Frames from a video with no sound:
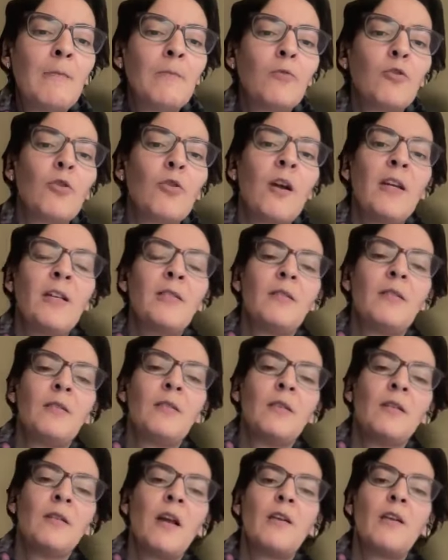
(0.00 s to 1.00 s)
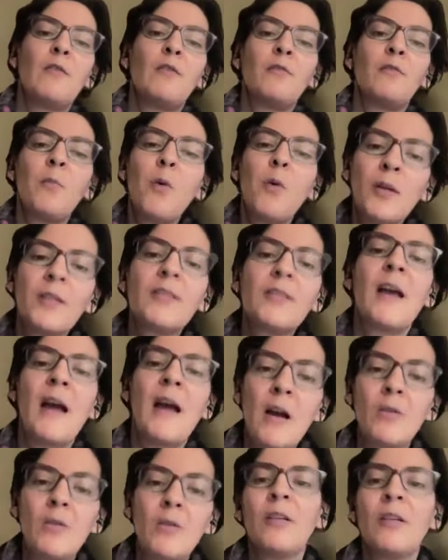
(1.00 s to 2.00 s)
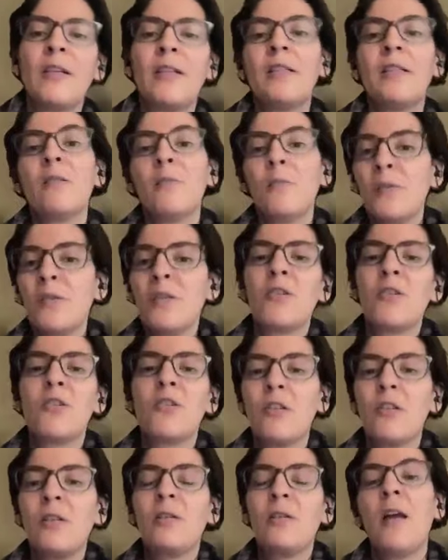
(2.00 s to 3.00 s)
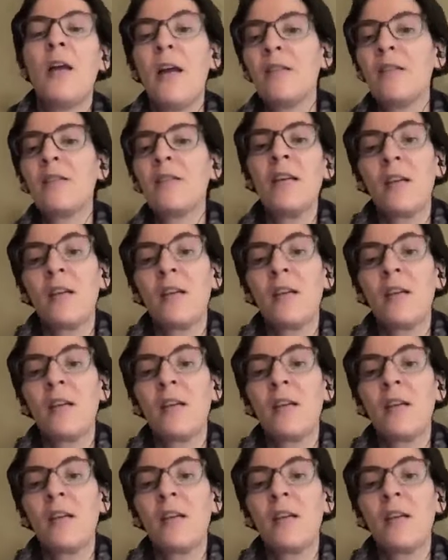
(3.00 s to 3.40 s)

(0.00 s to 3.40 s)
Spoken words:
trying to kind of point out that its position has